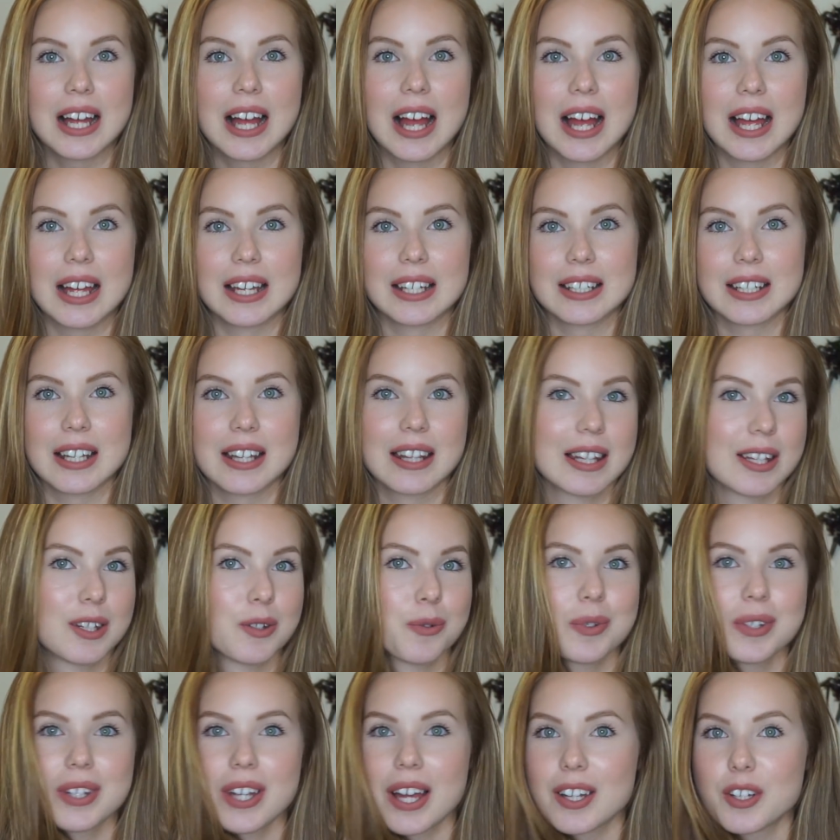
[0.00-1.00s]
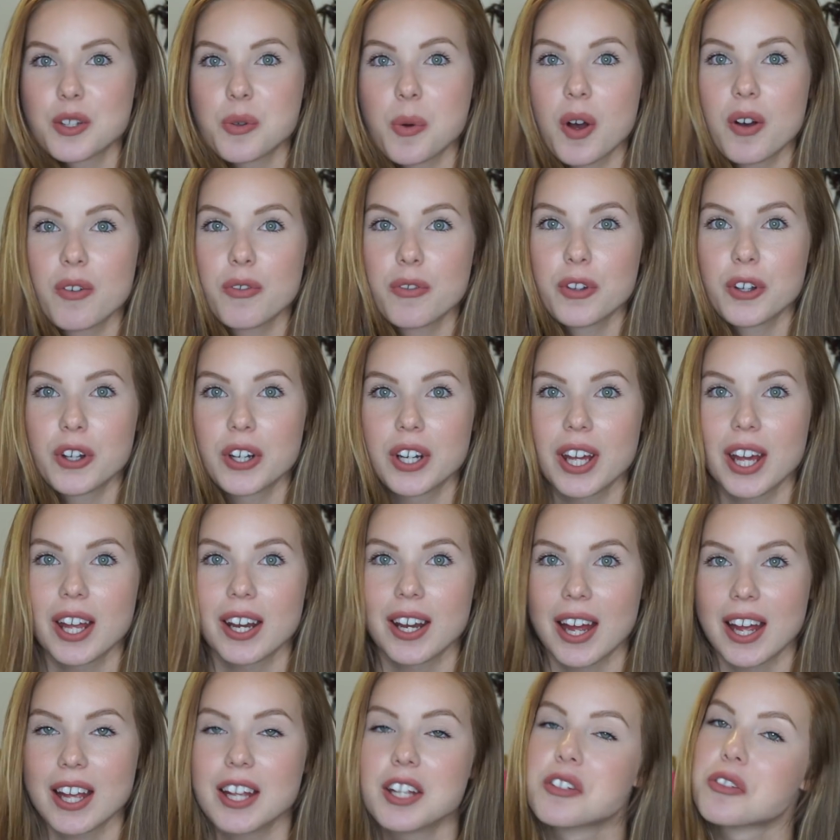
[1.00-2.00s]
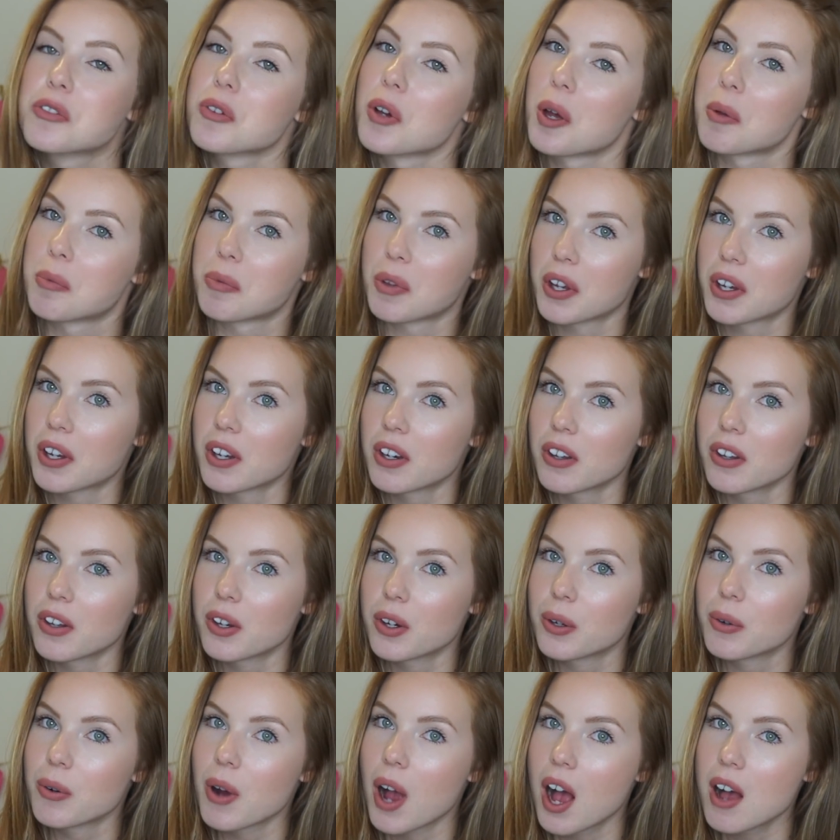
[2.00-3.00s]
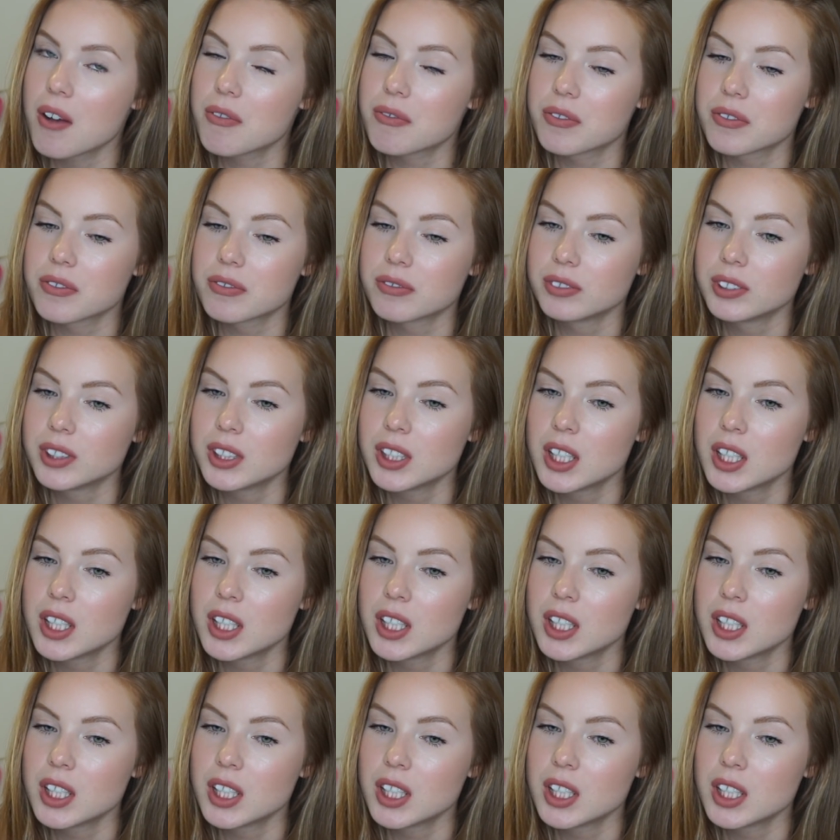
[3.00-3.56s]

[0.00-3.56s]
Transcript: And this was at 12:30 at night, so I'm looking a little rough,